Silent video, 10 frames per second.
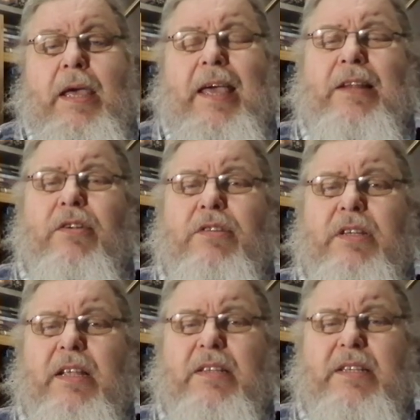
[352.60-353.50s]
And there's,
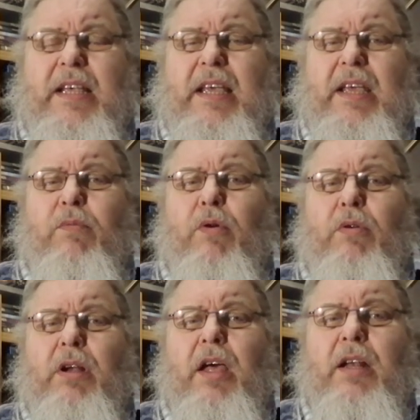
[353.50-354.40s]
as I say, he
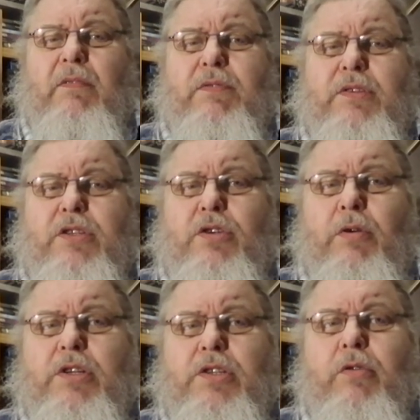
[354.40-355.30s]
wrote a lot of
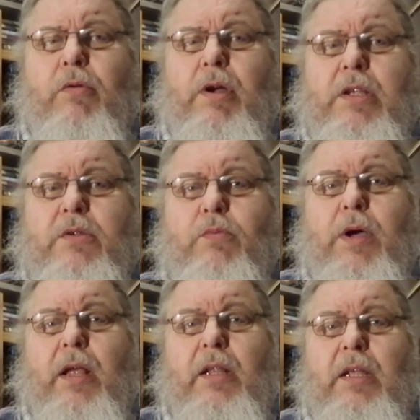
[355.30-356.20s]
short stories
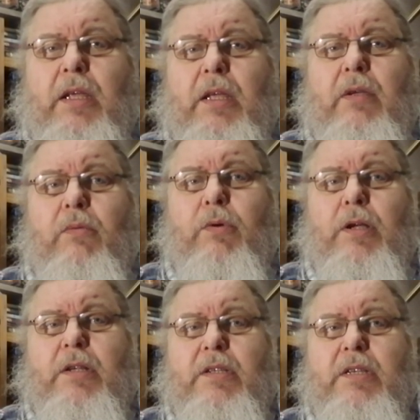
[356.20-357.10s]
while he
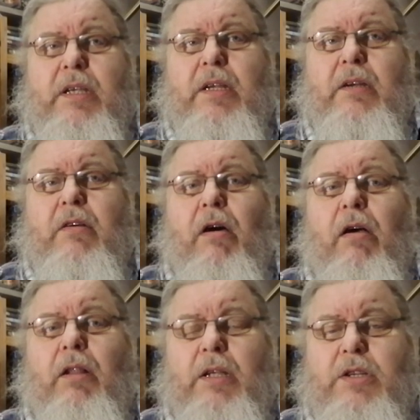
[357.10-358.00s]
was in
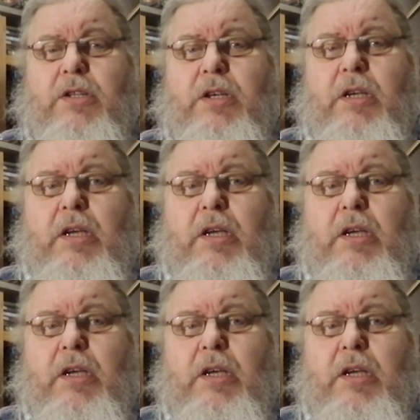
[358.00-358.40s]
college.